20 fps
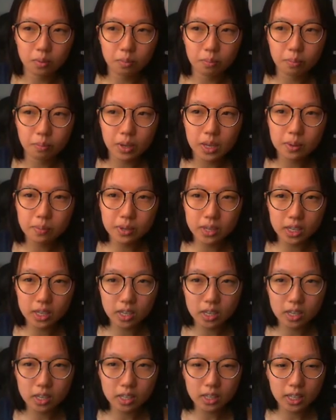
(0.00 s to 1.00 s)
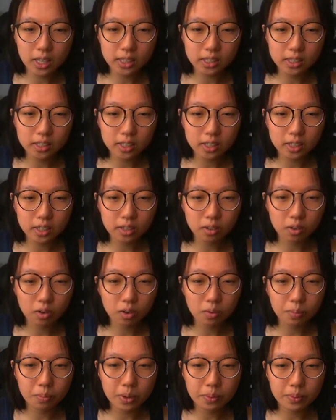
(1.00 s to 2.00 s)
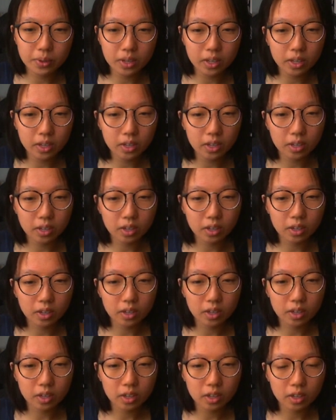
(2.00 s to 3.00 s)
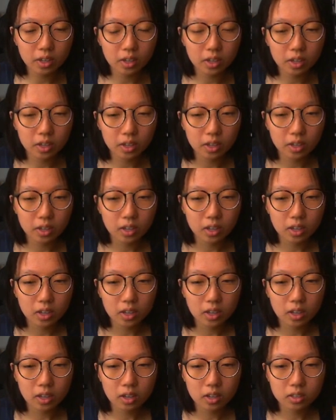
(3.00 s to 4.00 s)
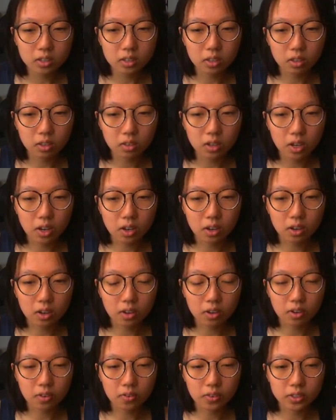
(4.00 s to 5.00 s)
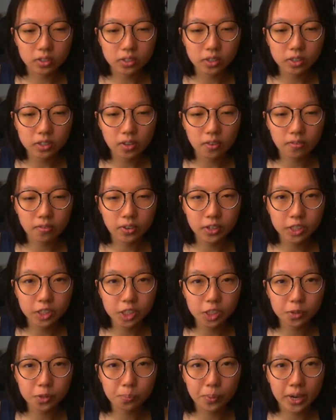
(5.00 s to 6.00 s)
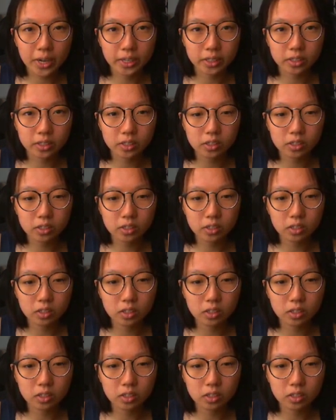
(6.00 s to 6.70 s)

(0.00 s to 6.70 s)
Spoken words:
Maybe that's it? Or maybe result of a series of vicious bites.